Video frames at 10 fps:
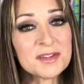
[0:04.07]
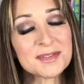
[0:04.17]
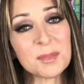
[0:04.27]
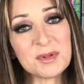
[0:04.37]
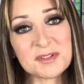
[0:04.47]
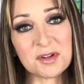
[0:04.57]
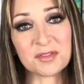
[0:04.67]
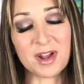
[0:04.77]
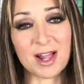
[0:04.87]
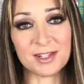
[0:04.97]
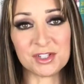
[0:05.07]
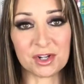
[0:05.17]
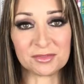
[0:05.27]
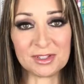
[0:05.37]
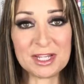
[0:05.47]
this episode of College
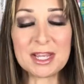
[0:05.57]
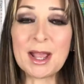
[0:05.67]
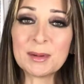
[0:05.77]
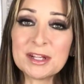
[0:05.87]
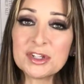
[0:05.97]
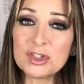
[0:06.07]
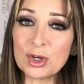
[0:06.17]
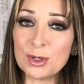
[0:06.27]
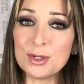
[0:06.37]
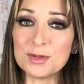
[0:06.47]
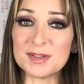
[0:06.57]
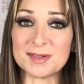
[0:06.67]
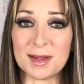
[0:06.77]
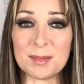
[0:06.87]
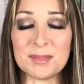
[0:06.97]
on Fleek, I'm going to show you
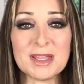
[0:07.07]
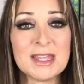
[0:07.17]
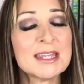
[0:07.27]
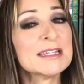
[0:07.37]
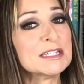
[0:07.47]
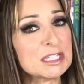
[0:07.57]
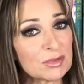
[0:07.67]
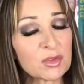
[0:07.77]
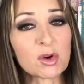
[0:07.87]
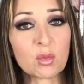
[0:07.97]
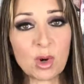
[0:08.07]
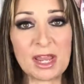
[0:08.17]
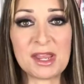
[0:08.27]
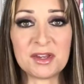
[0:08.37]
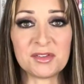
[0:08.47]
some different
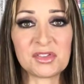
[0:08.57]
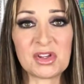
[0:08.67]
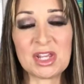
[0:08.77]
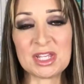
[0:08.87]
ways